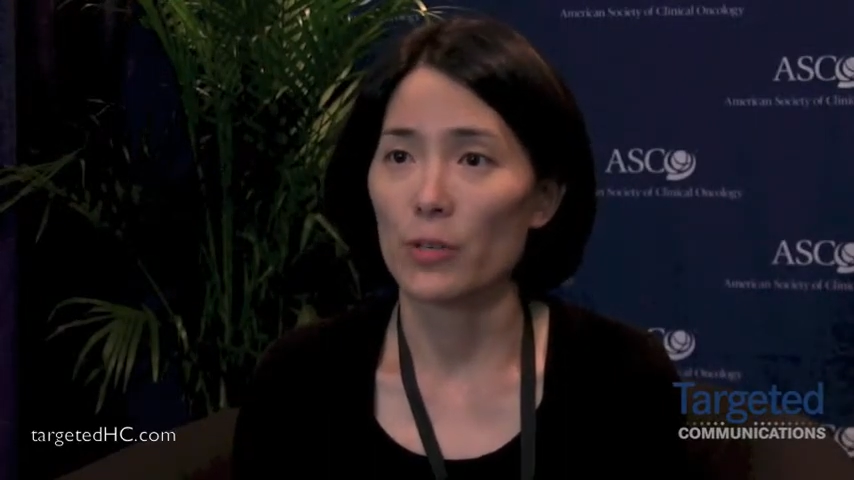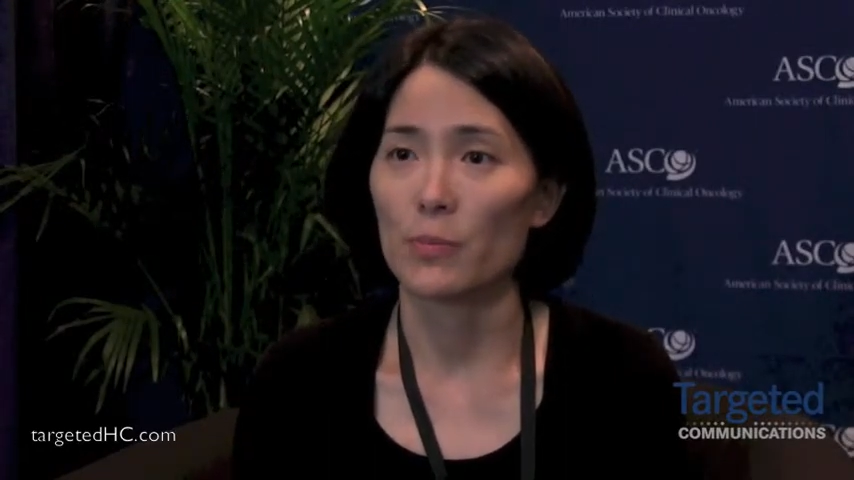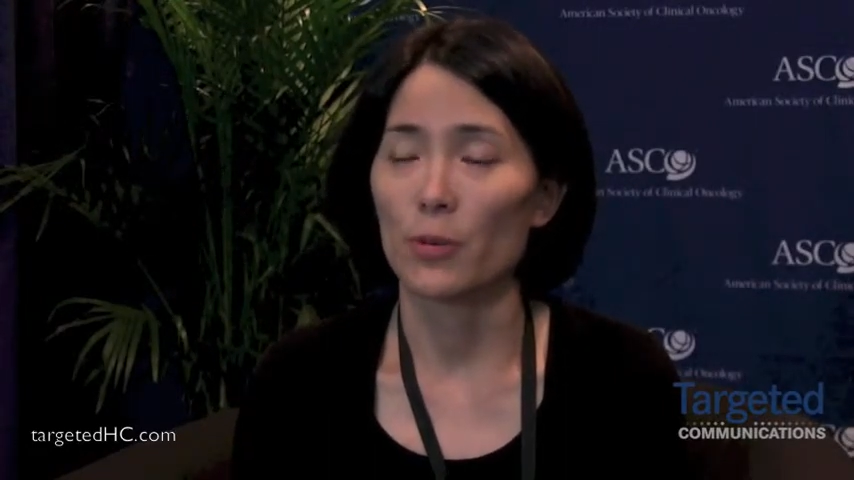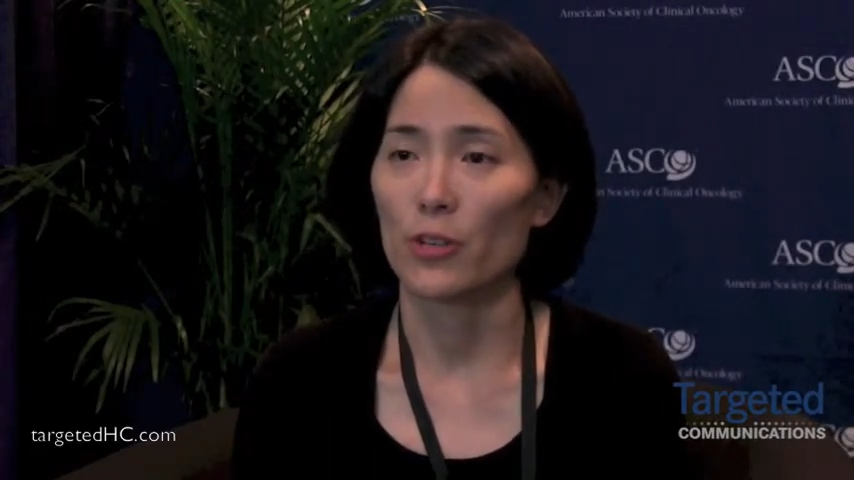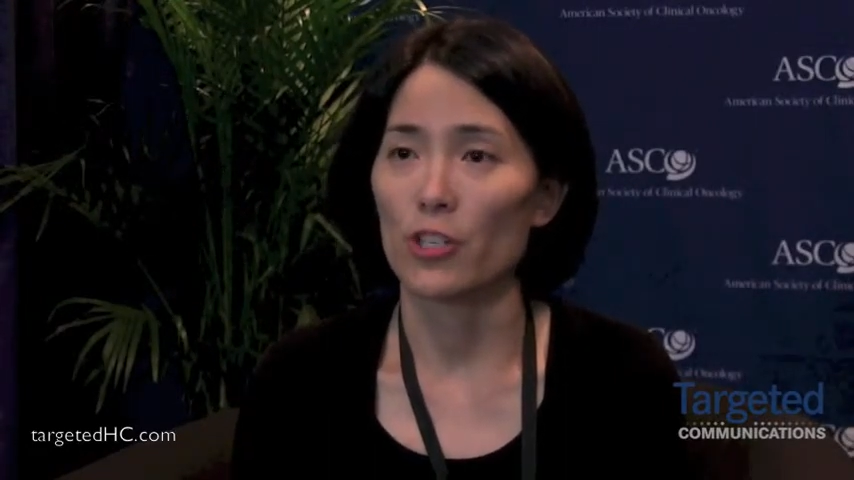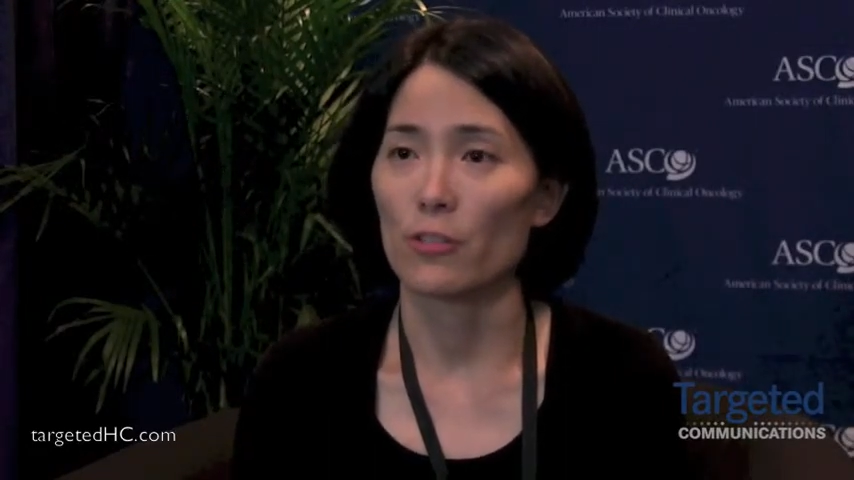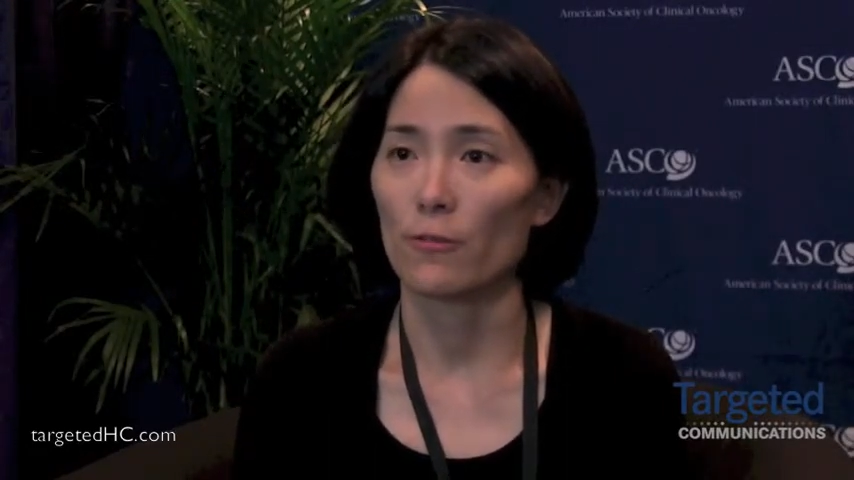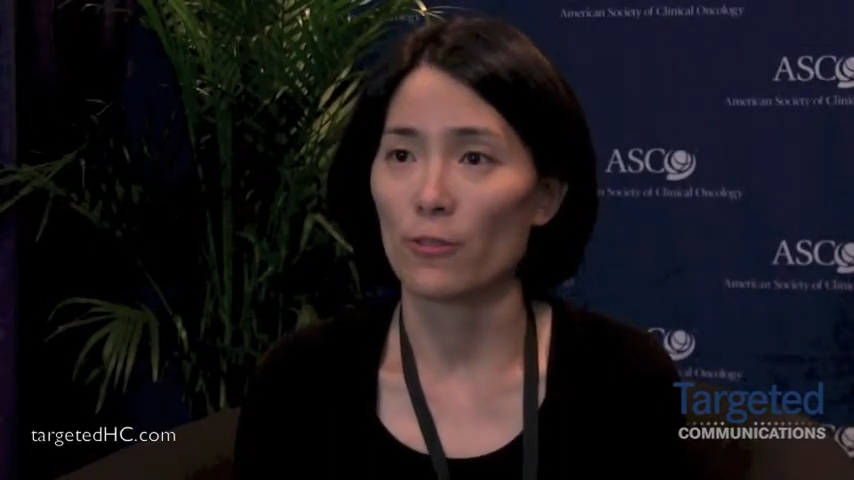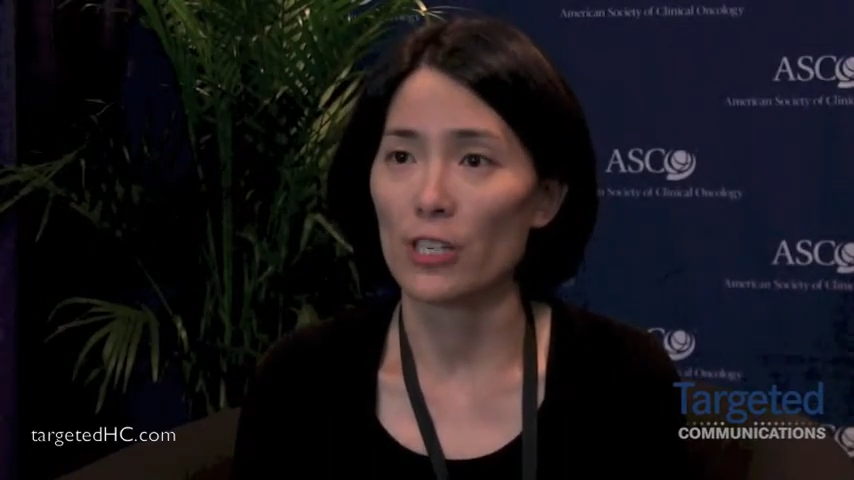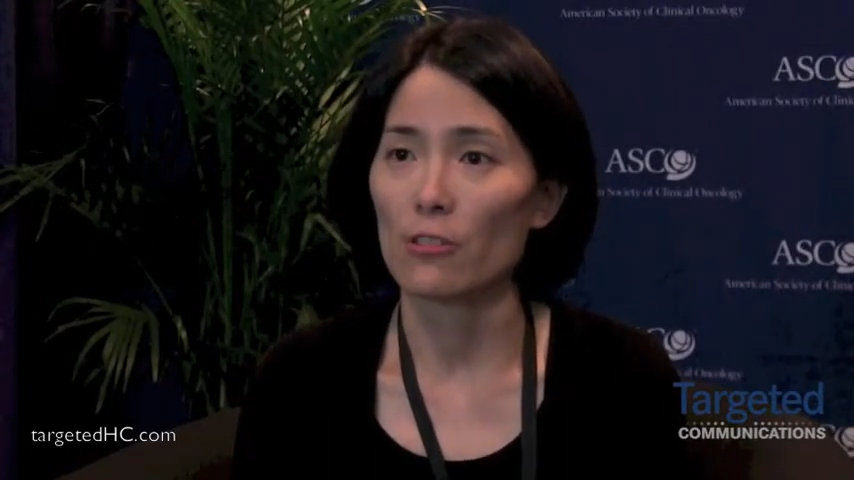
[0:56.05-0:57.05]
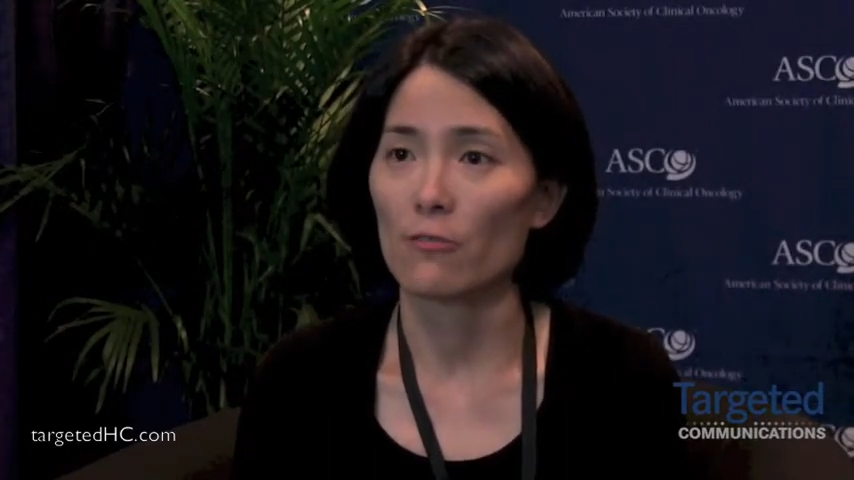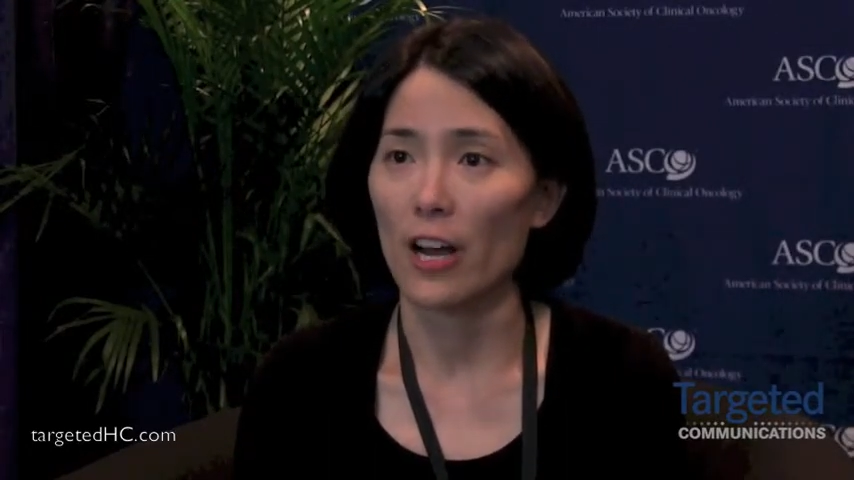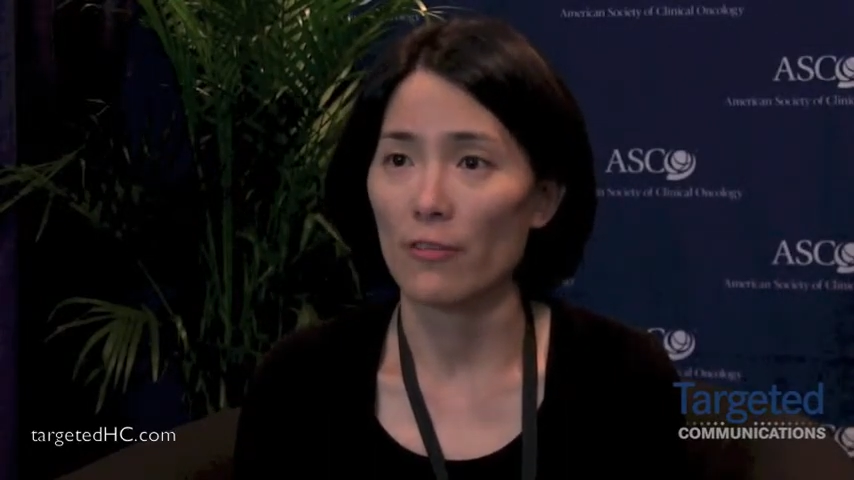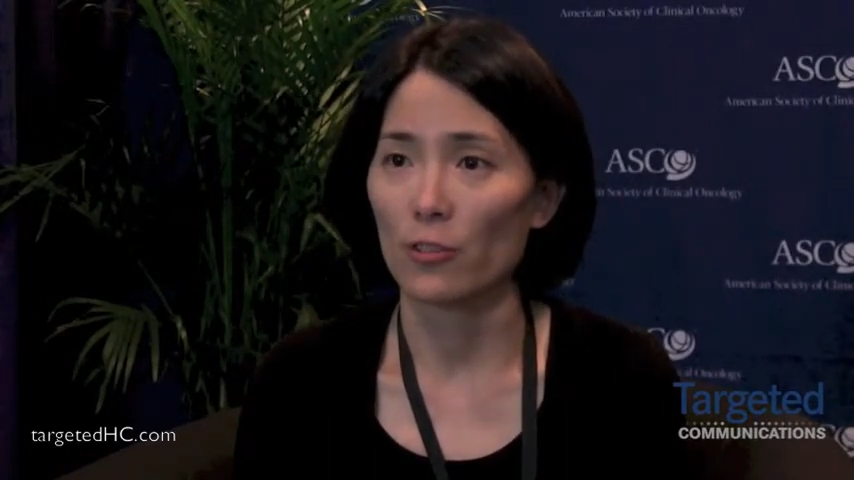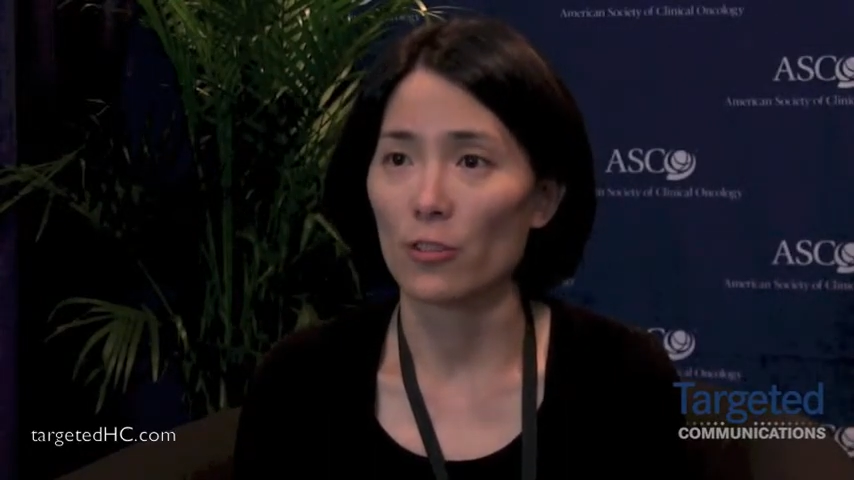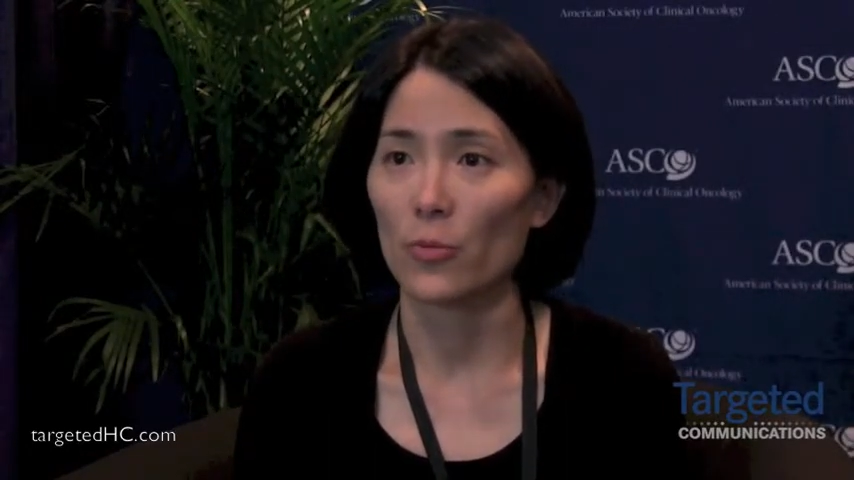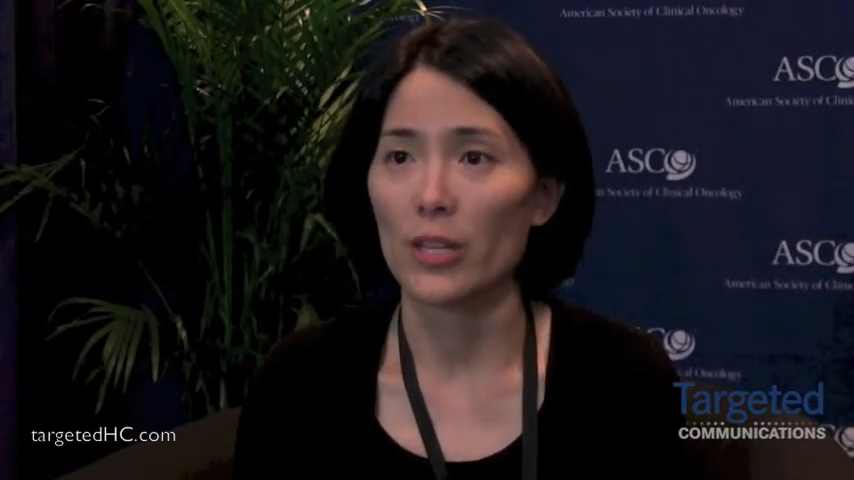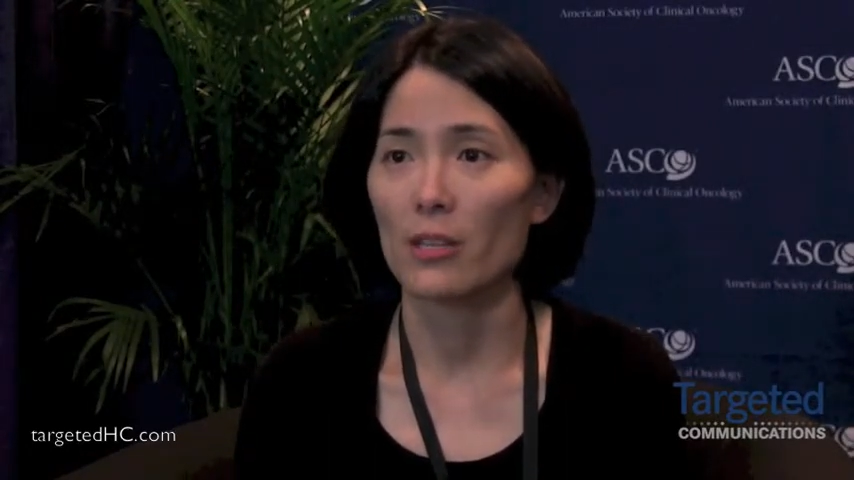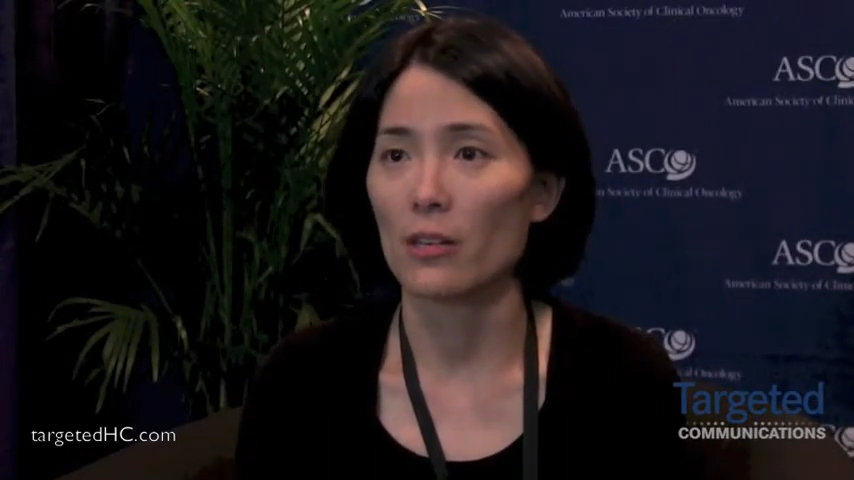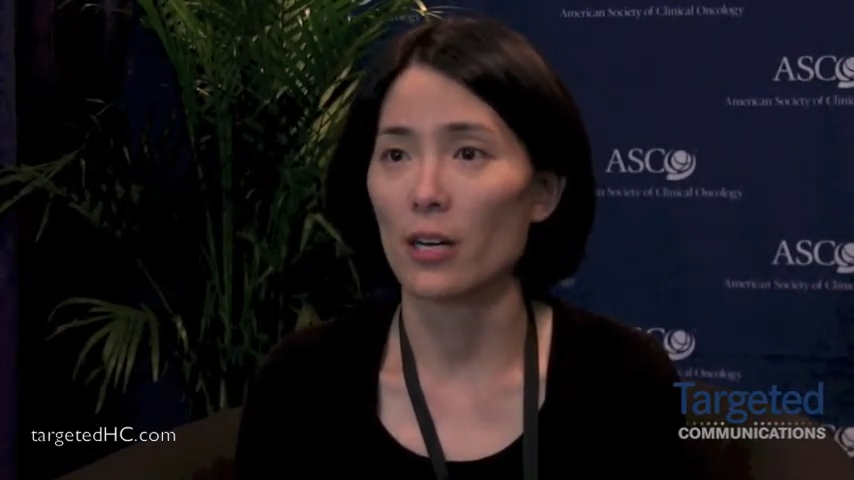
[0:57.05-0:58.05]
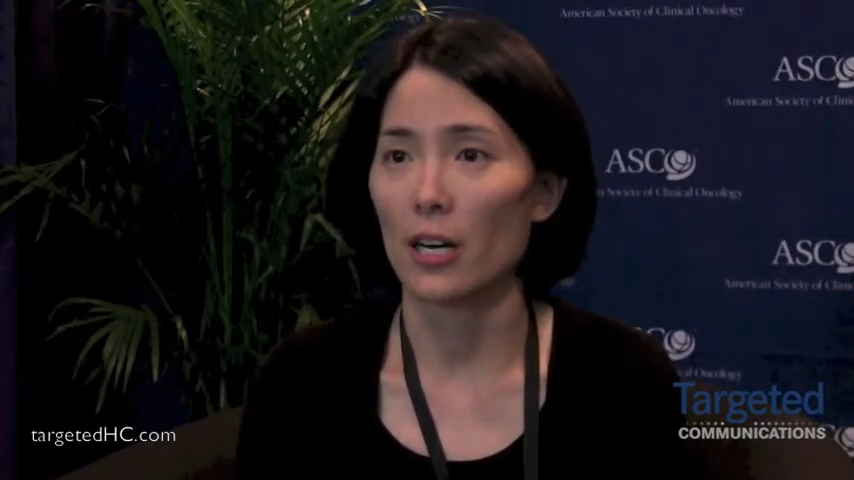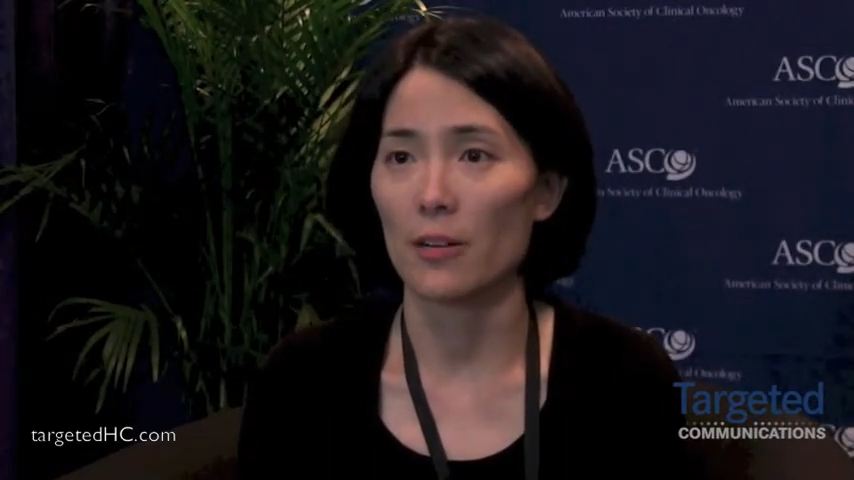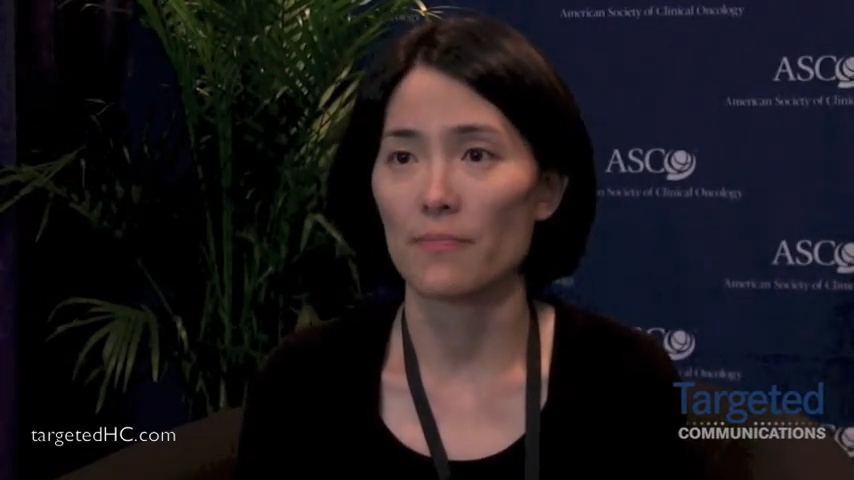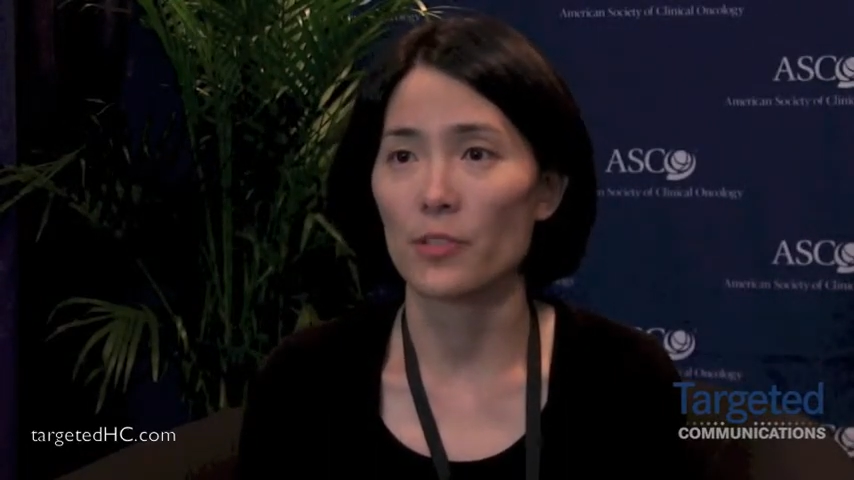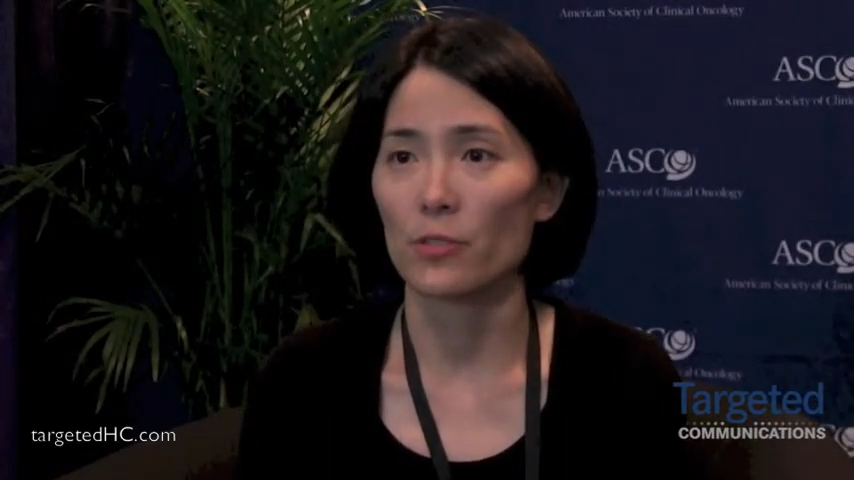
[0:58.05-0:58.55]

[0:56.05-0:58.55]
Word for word: was progression-free survival with um,